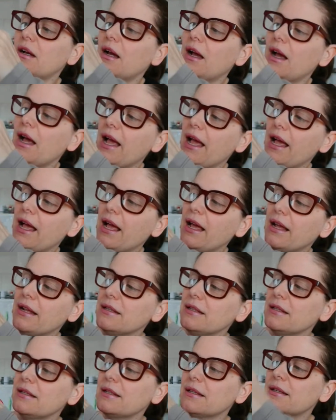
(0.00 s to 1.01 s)

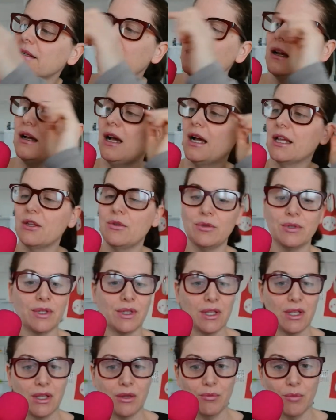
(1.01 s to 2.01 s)
And I use
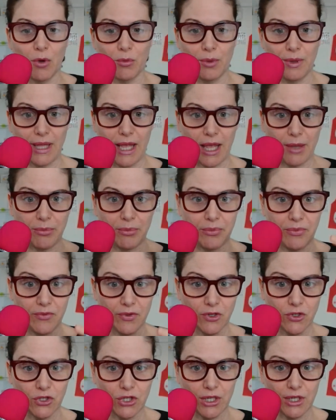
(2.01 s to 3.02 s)
the mobile app
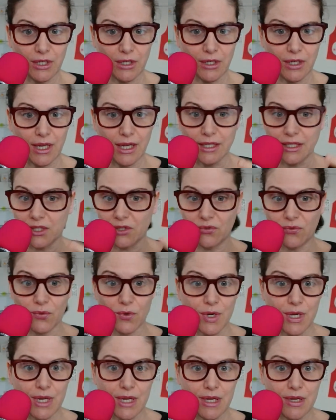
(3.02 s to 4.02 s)
version. It's
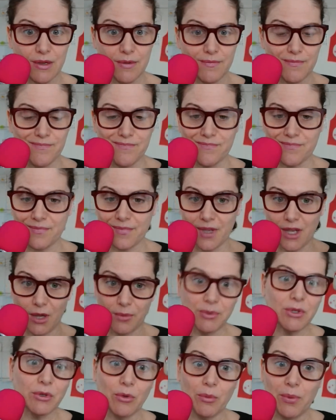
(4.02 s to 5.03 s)
free.
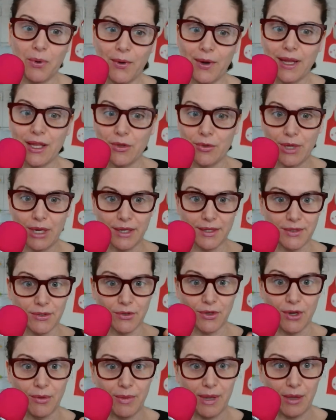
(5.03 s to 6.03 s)
Up to a point, you get a
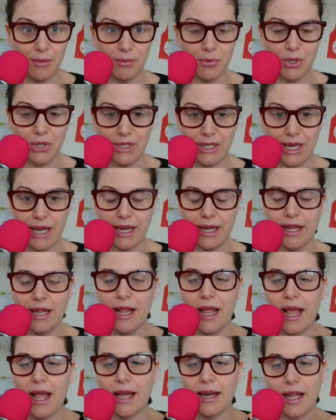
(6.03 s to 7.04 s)
certain amount per day.
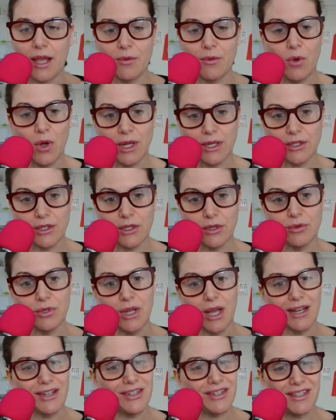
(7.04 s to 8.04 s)
And I want to
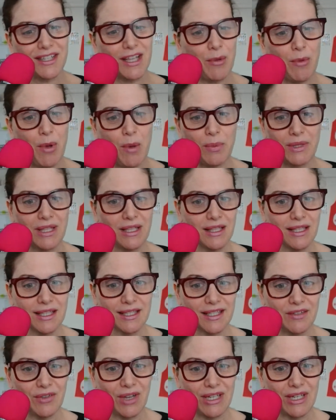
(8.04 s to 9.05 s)
not just come up with a
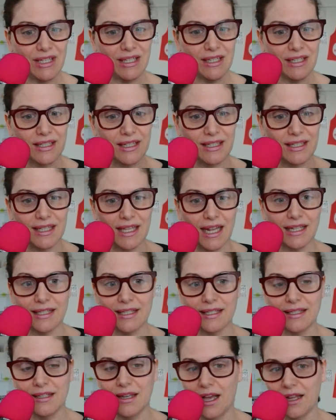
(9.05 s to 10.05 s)
list of ideas because
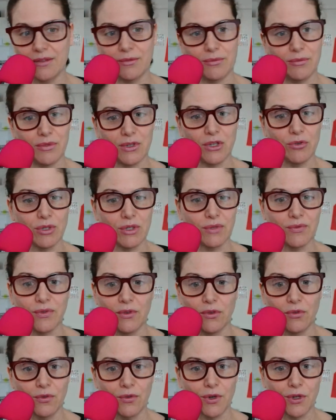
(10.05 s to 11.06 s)
that's not
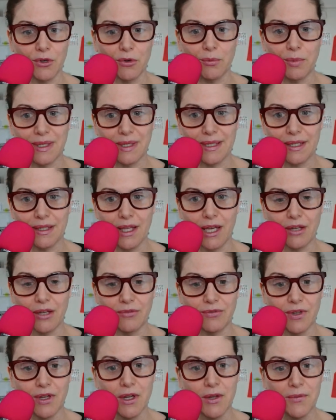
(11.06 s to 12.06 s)
useful for your busy life.